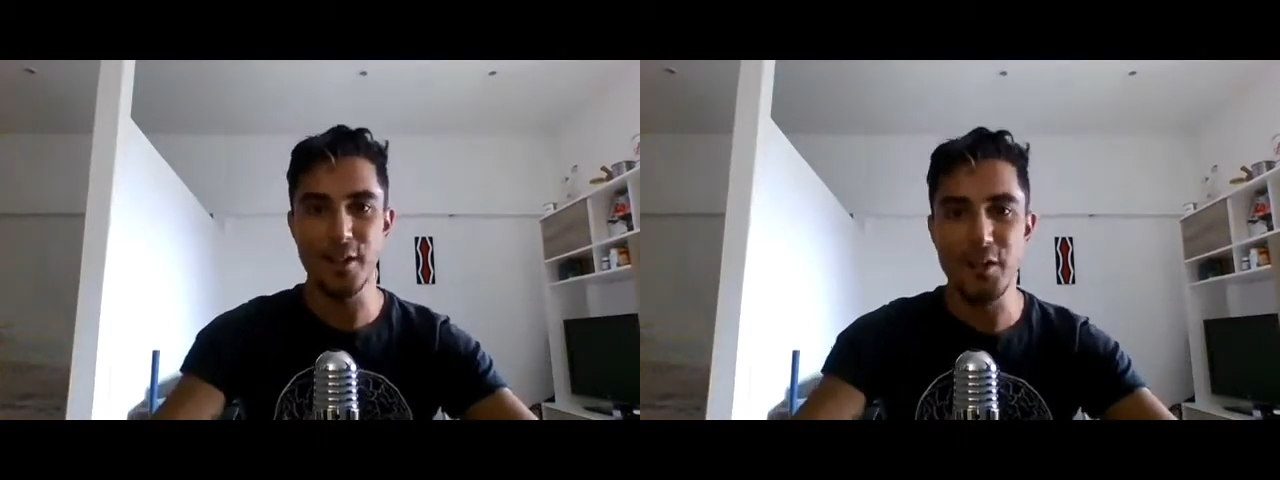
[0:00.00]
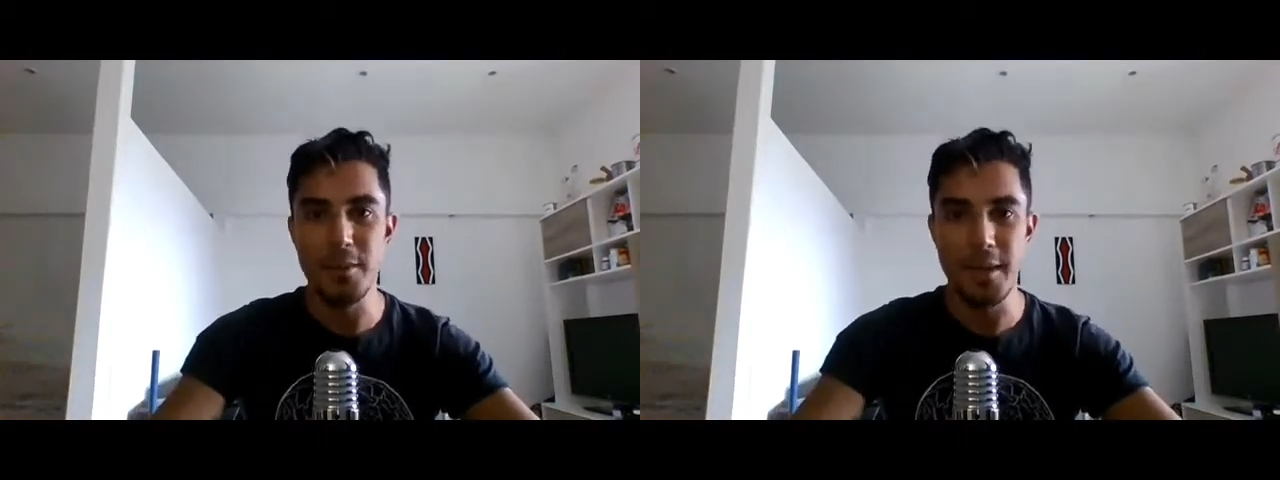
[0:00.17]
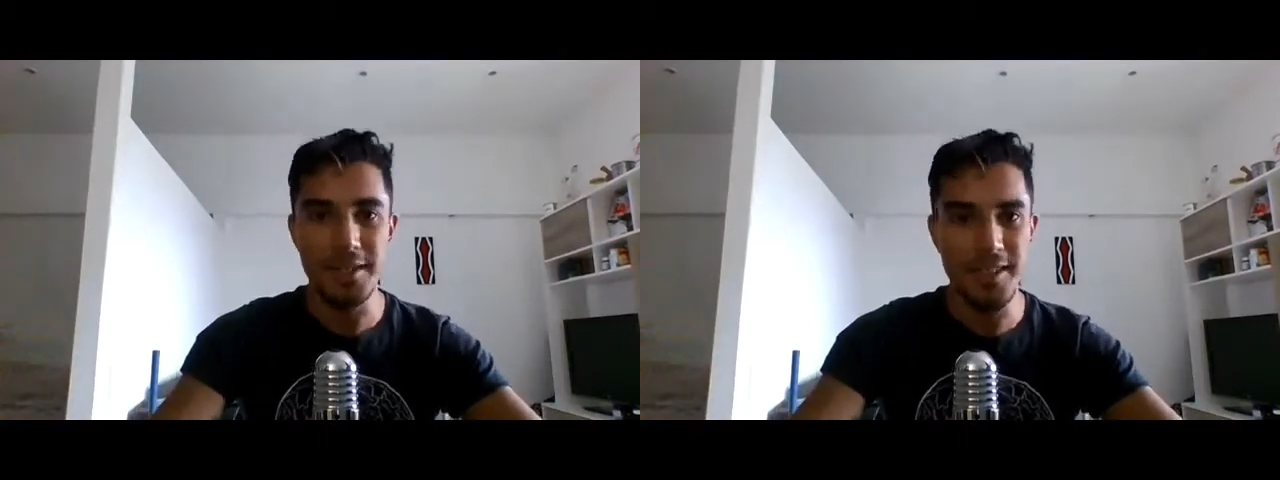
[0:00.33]
are
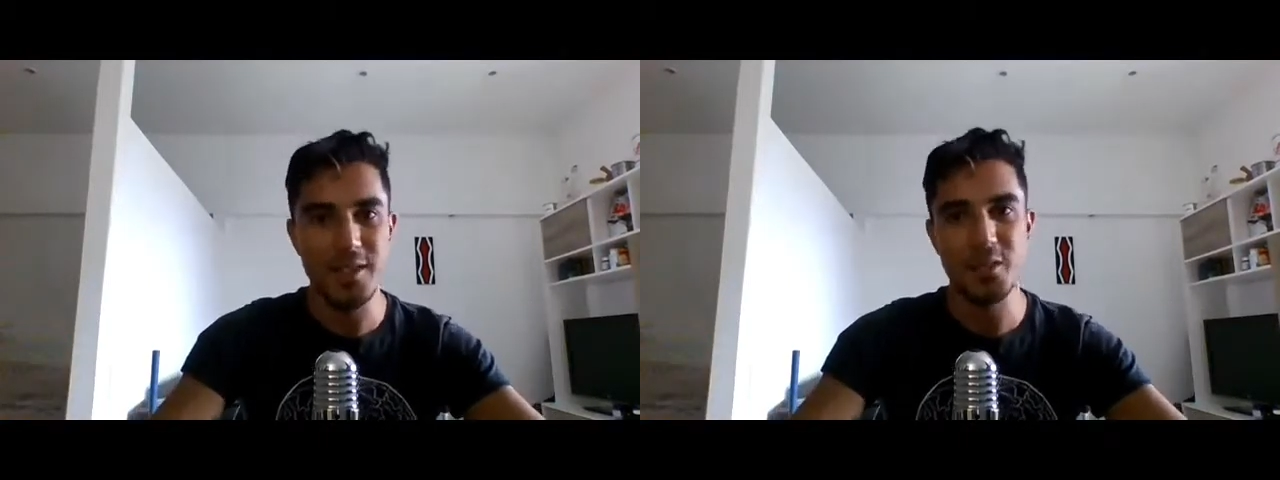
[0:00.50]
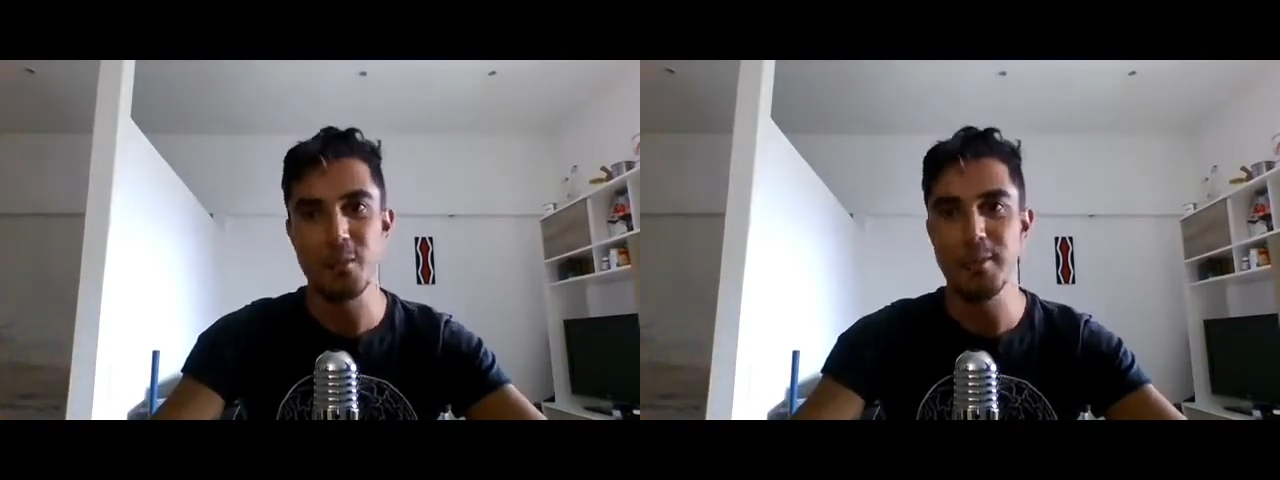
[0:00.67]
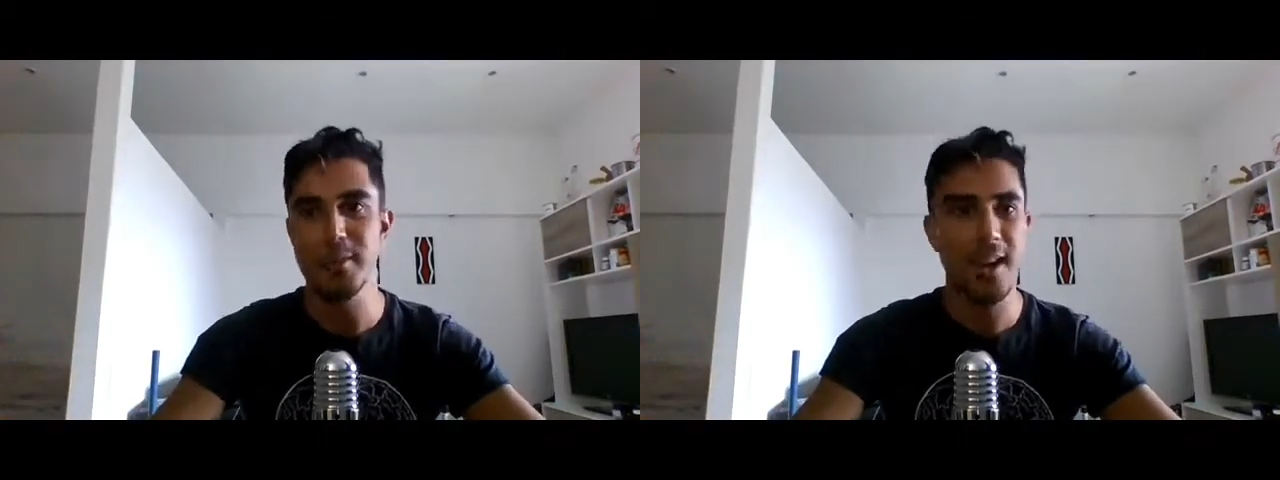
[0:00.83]
true about
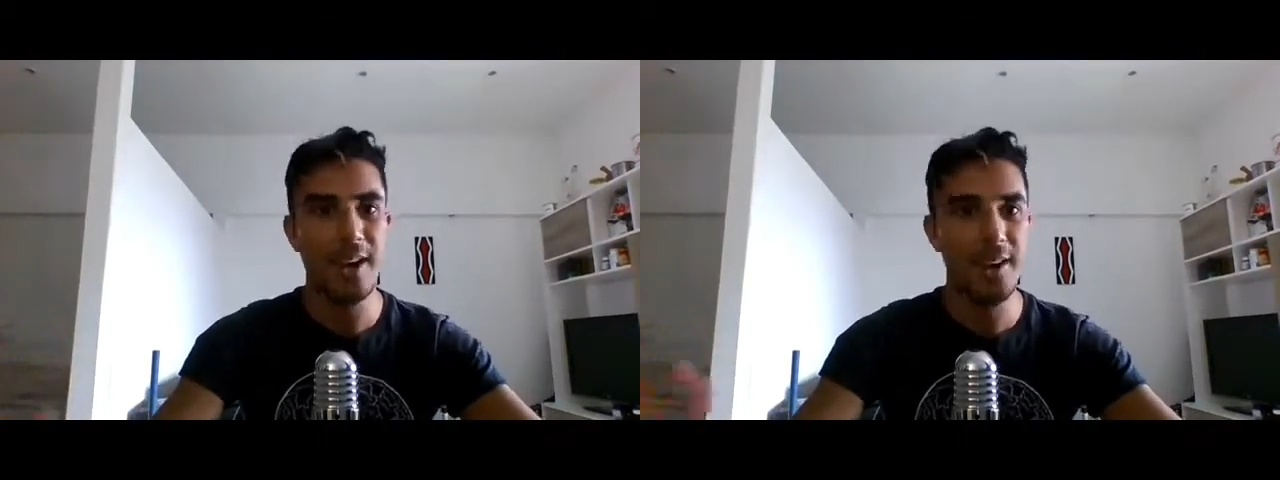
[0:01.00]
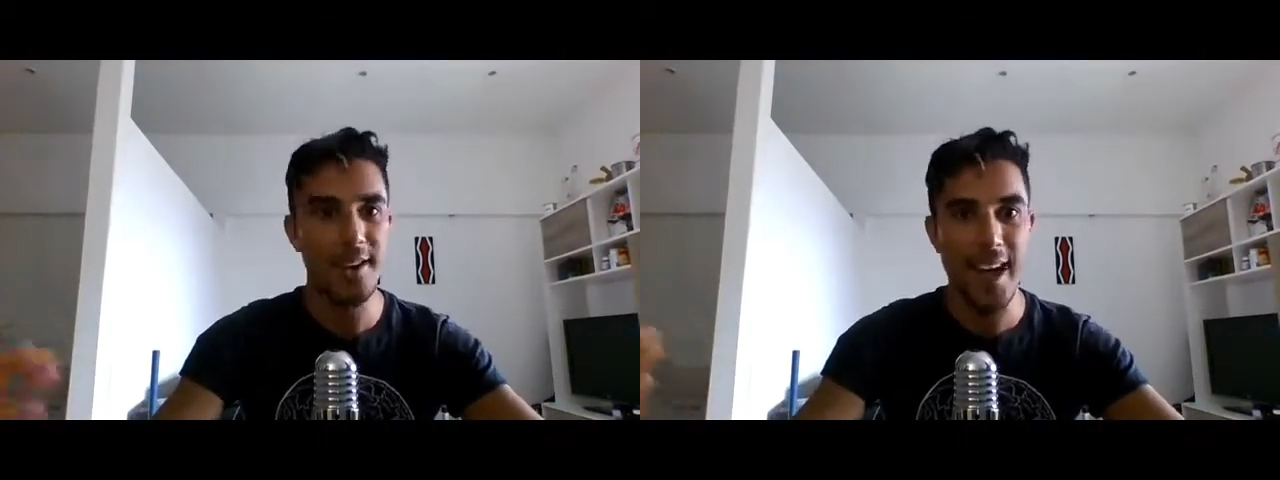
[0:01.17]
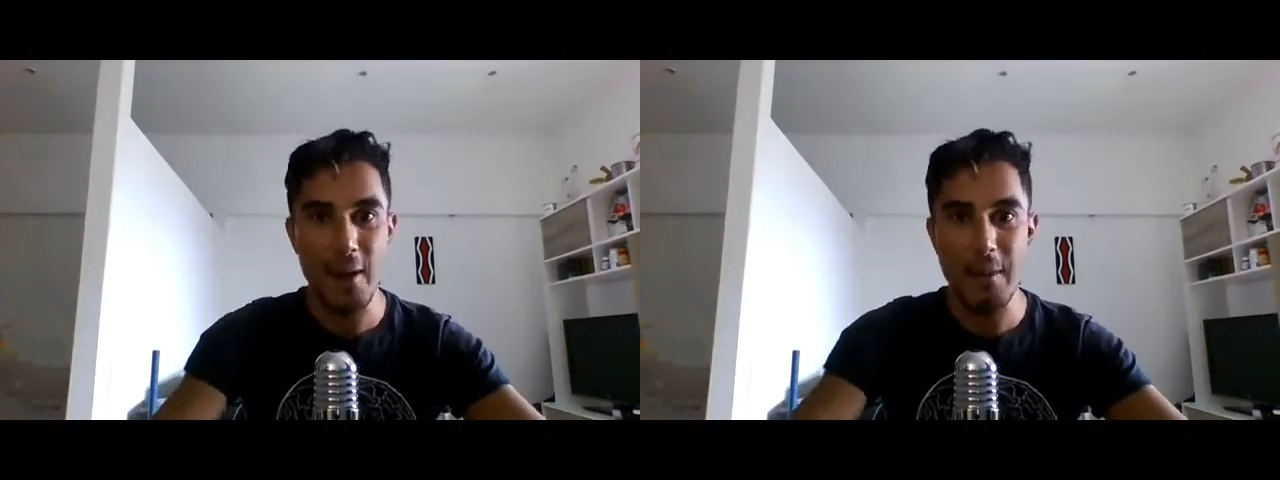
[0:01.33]
sexual
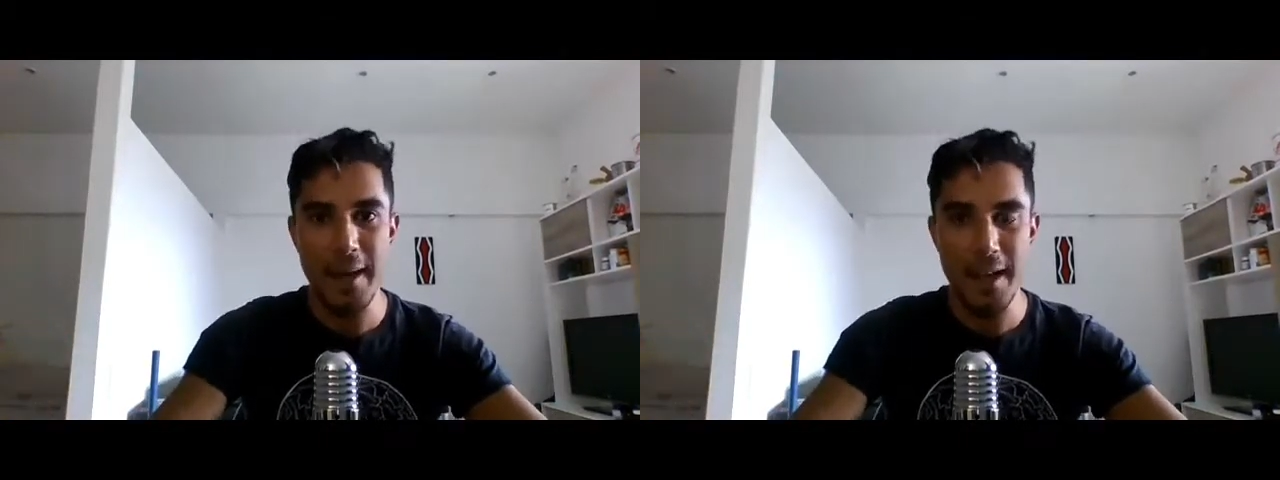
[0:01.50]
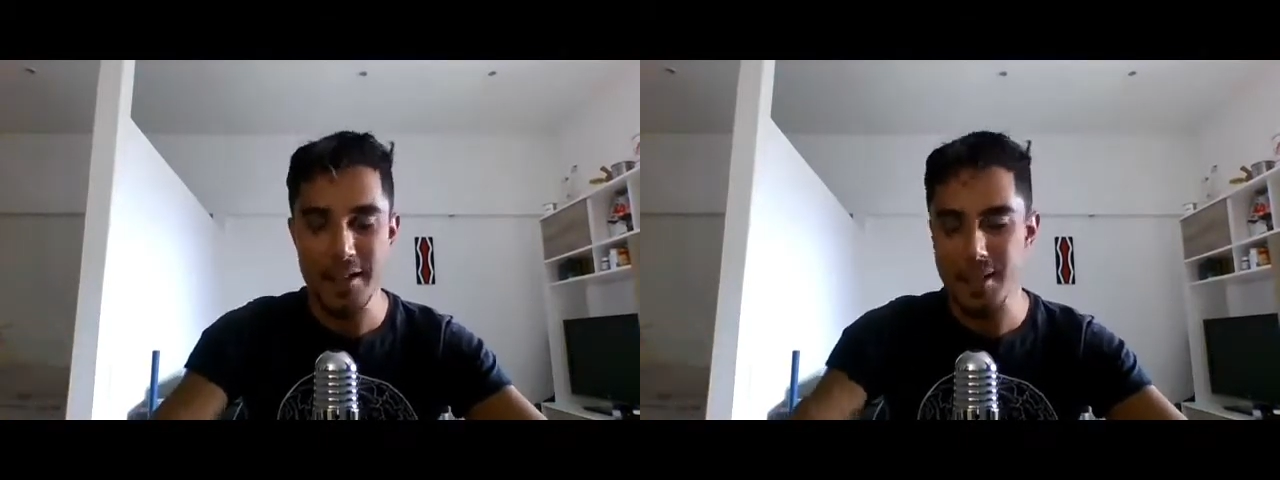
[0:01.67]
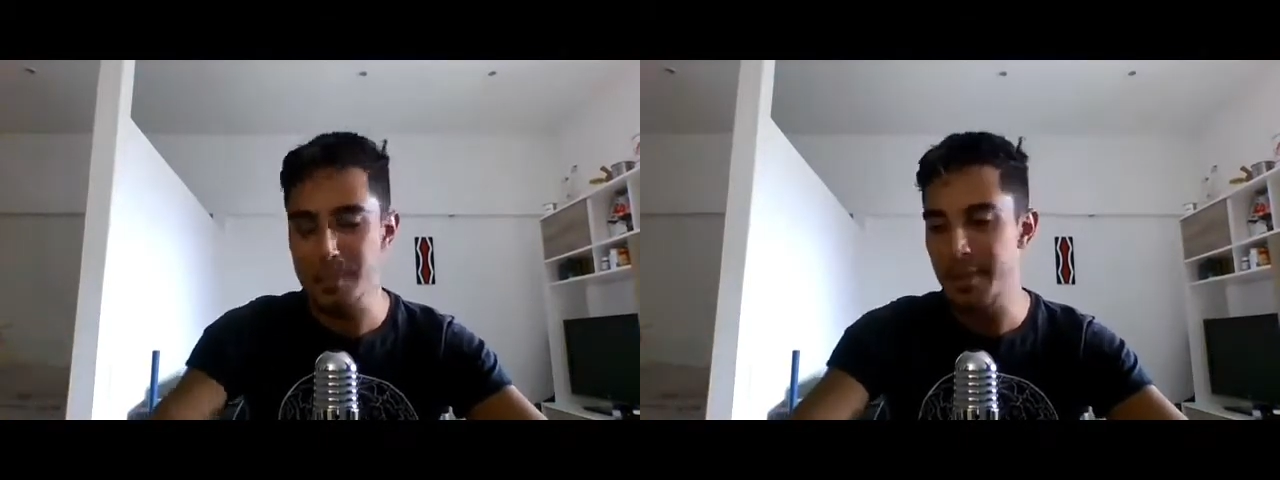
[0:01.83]
polarity and how a
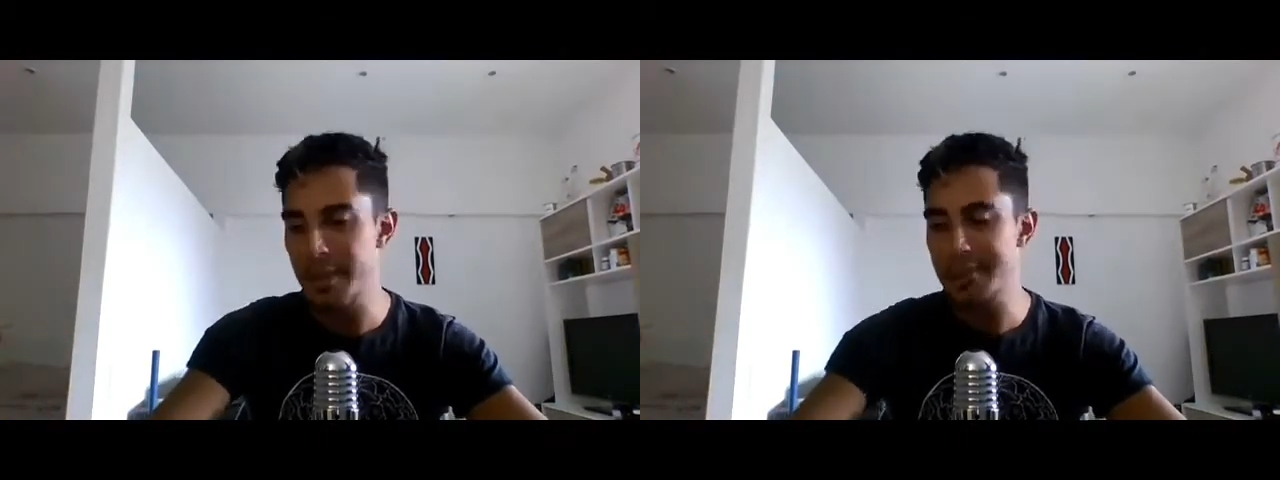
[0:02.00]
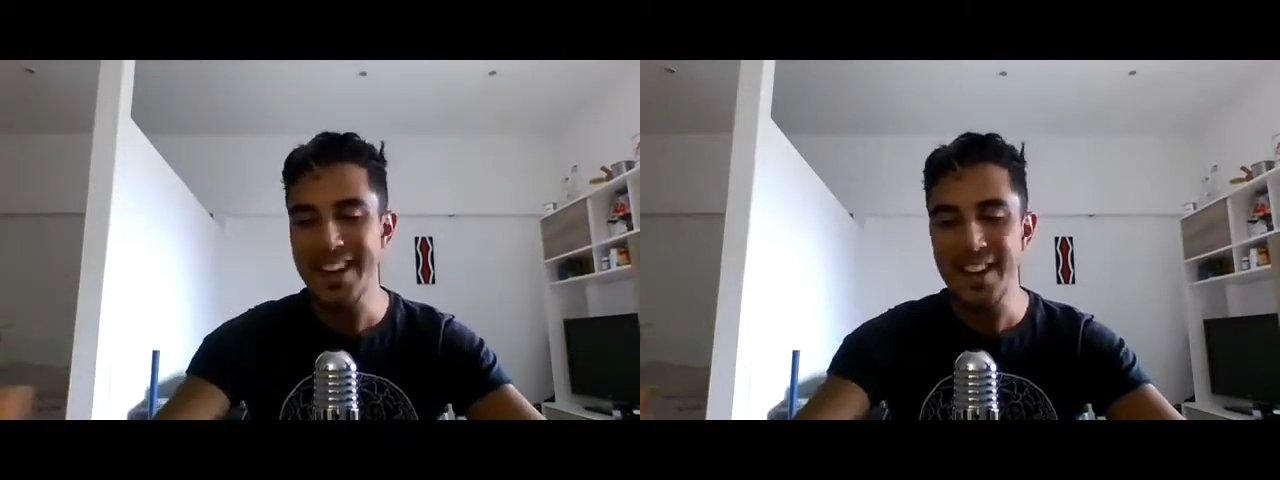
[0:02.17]
man should behave.